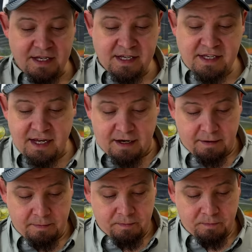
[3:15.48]
I said,
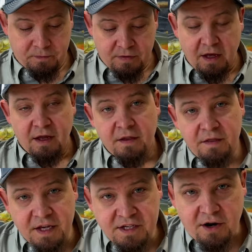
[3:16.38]

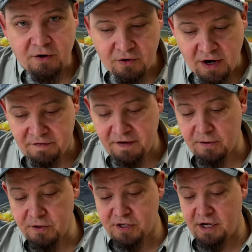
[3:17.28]
these are great
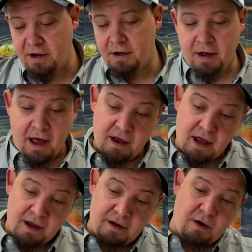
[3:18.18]
feathers.
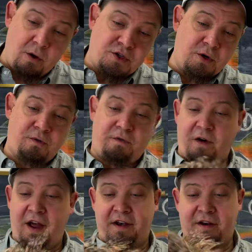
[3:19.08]
I also
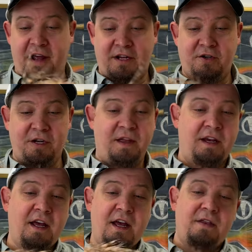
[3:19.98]
find actually
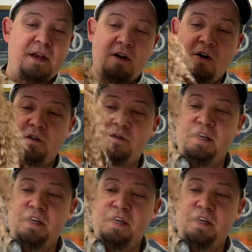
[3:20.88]
that a lot of